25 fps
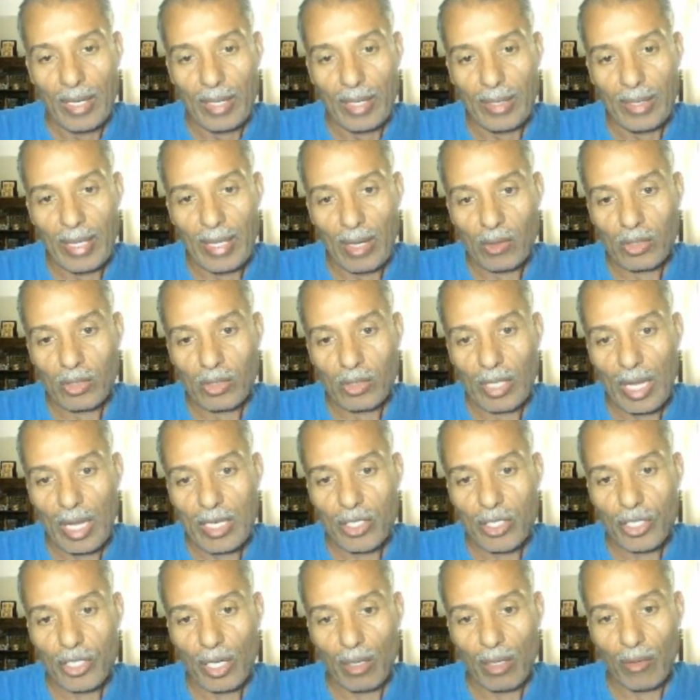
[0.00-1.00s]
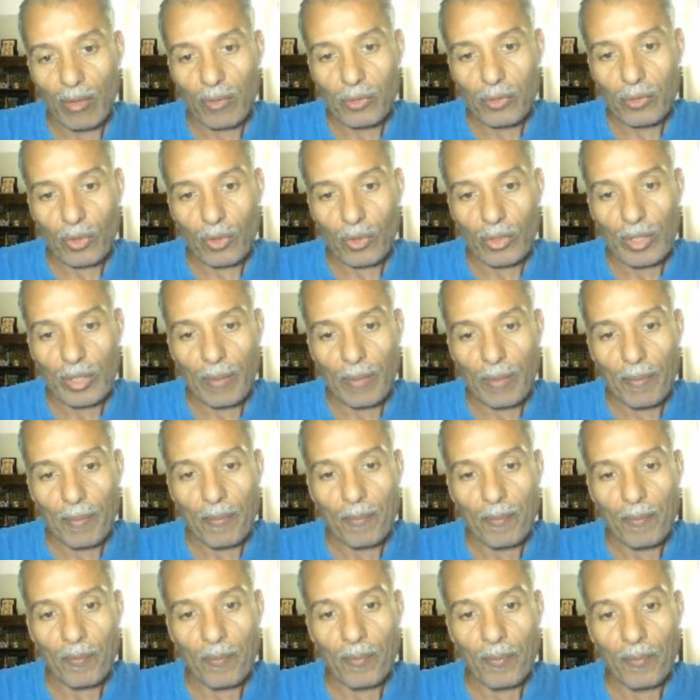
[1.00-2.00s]
The outside shell of sodium.
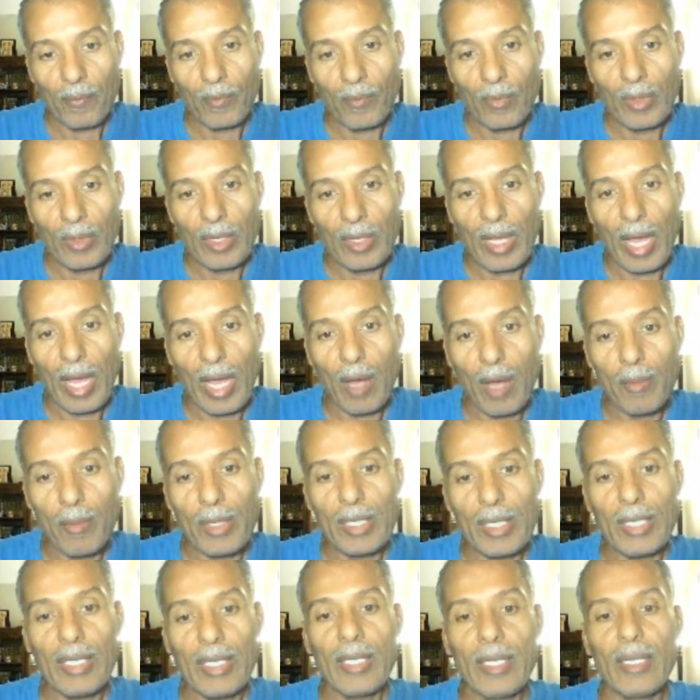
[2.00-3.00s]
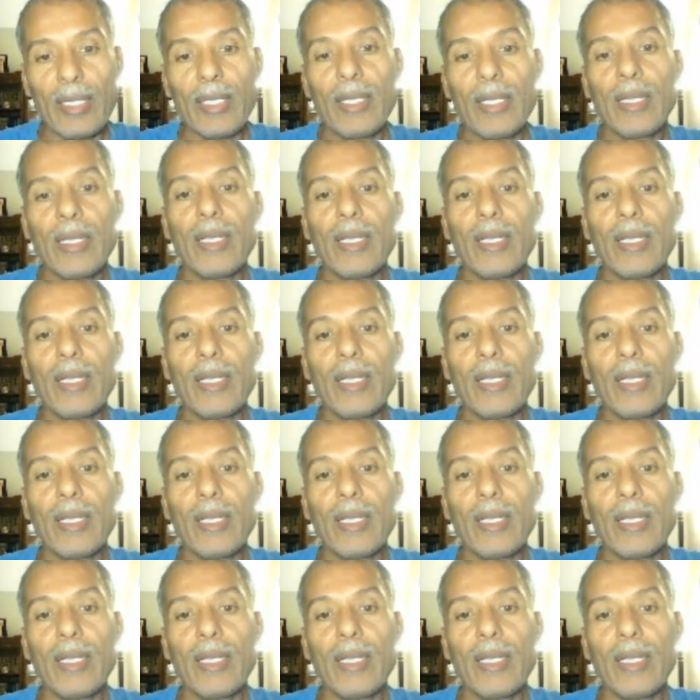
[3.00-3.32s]
How many